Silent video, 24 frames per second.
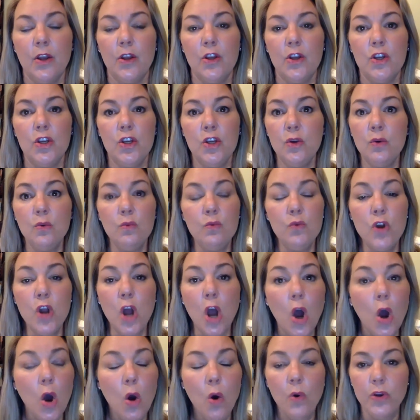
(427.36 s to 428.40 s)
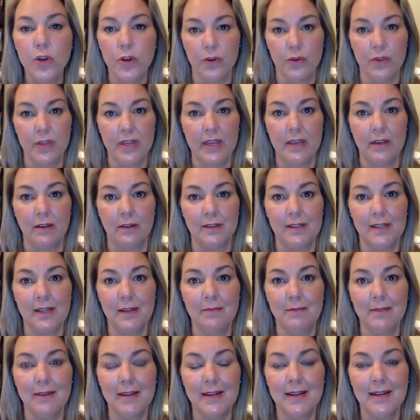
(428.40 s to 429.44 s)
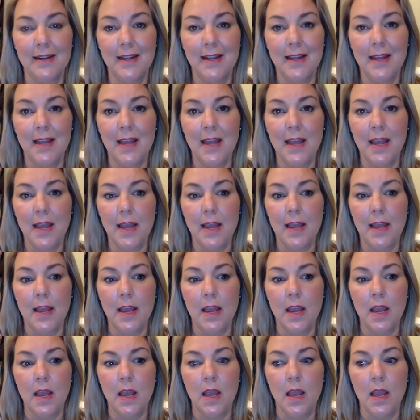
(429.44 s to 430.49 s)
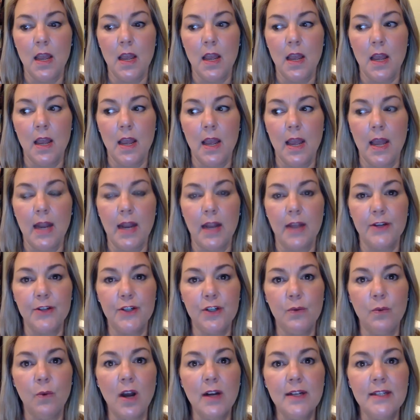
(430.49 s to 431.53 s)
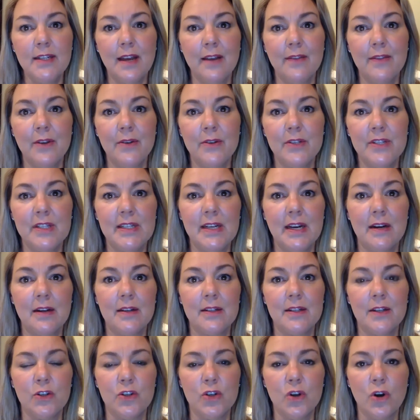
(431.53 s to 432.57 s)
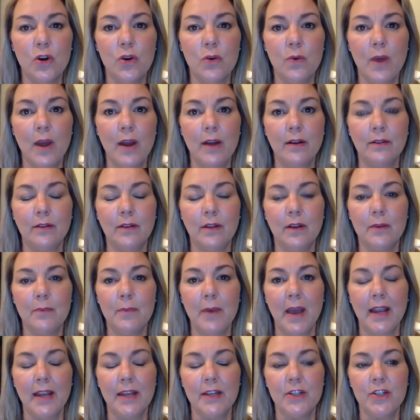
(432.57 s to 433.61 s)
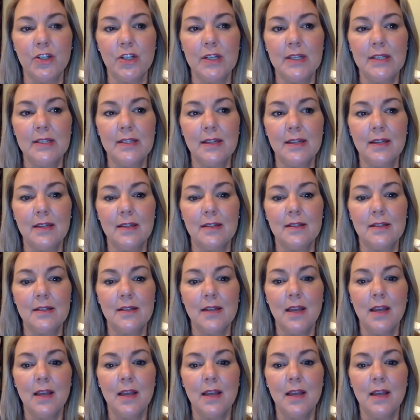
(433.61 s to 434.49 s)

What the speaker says: you know you're the guilty one. And as you walk down those stairs and turn around and look back at Jesus,